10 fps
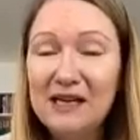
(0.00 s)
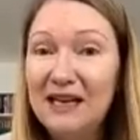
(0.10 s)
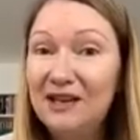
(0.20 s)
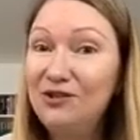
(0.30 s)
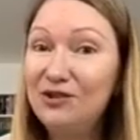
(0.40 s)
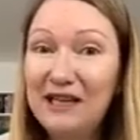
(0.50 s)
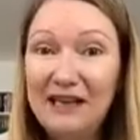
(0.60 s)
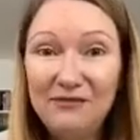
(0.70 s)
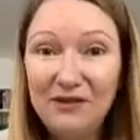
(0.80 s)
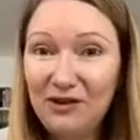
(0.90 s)
You don't
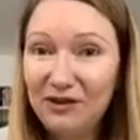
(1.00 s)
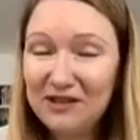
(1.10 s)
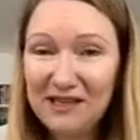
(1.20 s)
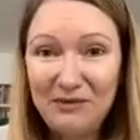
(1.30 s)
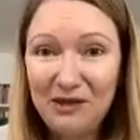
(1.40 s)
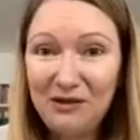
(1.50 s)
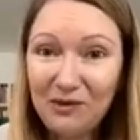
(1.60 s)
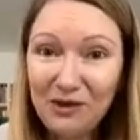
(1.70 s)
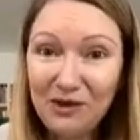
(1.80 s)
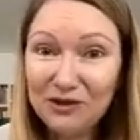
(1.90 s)
have all the time in the
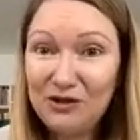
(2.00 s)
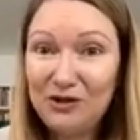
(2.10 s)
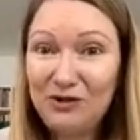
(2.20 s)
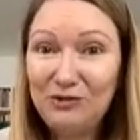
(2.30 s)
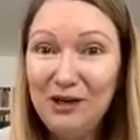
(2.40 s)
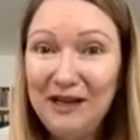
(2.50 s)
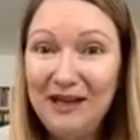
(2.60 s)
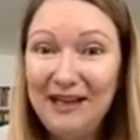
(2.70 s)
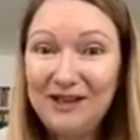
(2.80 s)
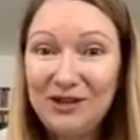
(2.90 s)
world to
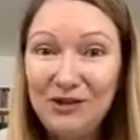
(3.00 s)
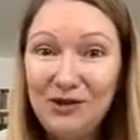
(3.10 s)
actually go